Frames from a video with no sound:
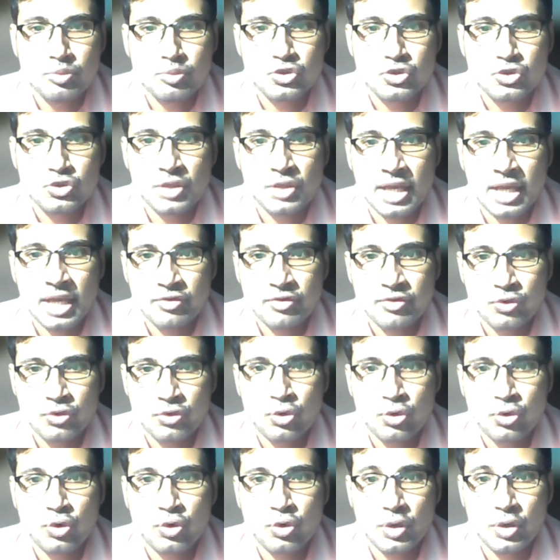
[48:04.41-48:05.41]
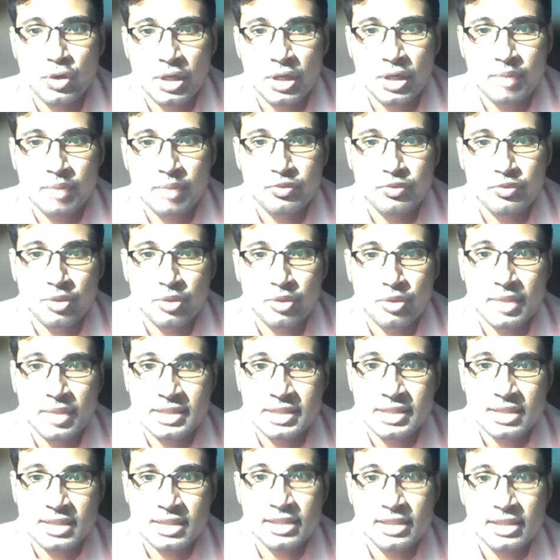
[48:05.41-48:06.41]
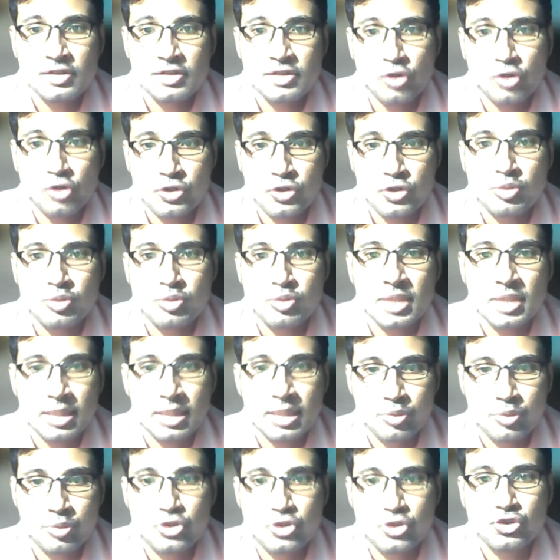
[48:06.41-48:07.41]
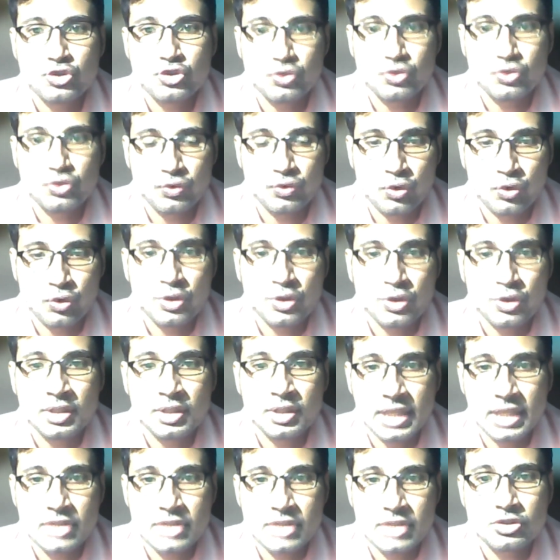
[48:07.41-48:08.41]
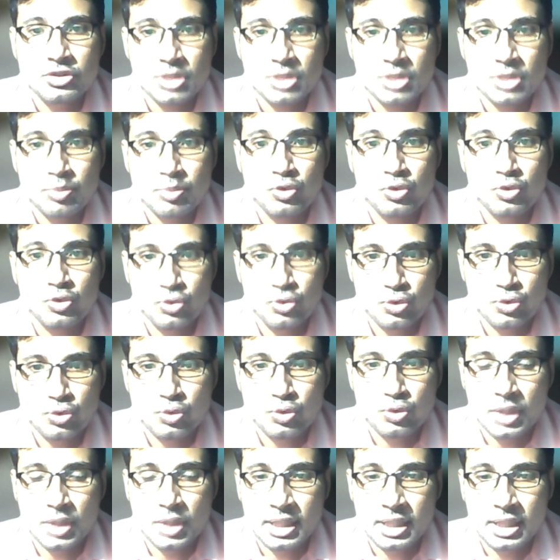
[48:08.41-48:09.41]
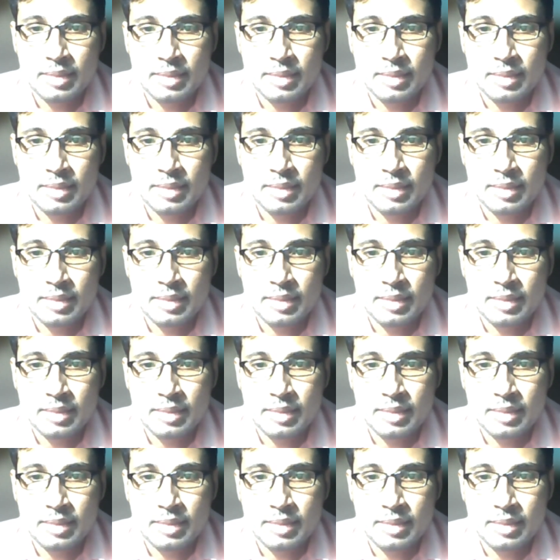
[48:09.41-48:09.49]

So therefore, from that side, there will also be that push for the relationship to,